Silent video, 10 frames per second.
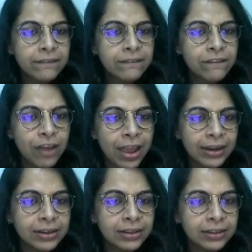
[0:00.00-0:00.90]

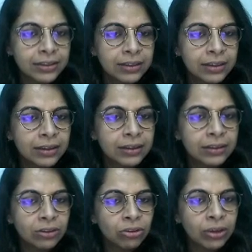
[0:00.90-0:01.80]
fed?
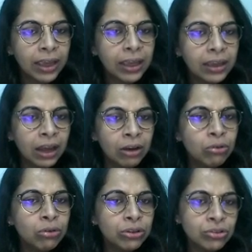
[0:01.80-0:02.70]
Okay,
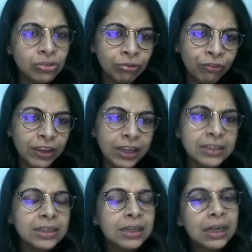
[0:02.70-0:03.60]
who used to
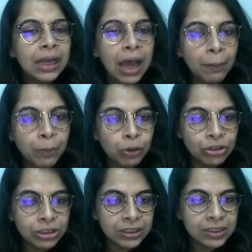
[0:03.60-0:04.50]
feed
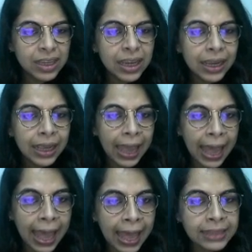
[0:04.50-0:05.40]
Appukuttan? See,
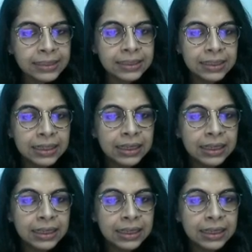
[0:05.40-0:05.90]
as